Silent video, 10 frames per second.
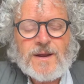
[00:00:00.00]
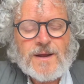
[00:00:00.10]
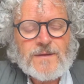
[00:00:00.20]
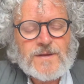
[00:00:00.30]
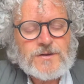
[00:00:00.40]

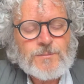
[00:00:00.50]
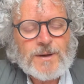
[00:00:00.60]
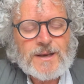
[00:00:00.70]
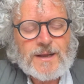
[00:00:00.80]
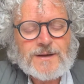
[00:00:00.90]
And then you
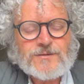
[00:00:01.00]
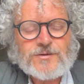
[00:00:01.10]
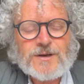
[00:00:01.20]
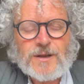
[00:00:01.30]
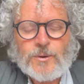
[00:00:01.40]
might like
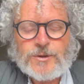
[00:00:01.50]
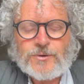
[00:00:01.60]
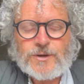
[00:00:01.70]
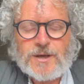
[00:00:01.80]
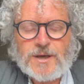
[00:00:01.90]
to lower
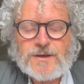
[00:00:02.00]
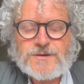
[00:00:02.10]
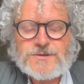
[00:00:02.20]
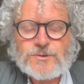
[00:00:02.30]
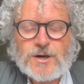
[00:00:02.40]
your
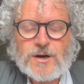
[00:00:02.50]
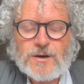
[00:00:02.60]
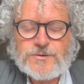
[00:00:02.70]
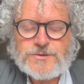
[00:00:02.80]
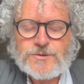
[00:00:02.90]
gaze or
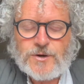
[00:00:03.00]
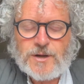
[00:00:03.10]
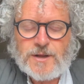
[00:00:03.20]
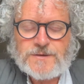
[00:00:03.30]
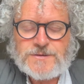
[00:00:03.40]
close your
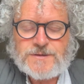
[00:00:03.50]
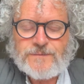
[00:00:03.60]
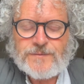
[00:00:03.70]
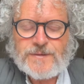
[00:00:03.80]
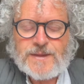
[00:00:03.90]
eyes
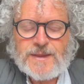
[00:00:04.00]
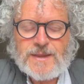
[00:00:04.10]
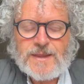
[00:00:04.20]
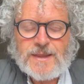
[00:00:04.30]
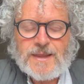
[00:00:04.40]

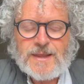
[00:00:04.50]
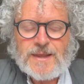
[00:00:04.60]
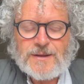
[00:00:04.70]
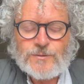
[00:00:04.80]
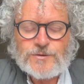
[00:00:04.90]

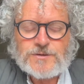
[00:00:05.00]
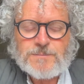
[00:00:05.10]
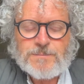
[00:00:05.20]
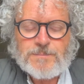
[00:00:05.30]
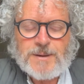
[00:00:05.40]
in order
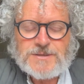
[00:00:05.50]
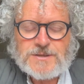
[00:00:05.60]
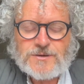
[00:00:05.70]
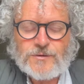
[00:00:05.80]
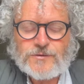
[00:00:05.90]
to
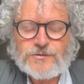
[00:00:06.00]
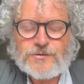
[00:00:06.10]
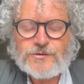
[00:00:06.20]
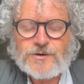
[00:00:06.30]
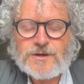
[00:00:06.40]
better
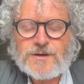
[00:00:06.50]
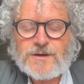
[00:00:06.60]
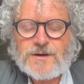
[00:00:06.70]
concentrate.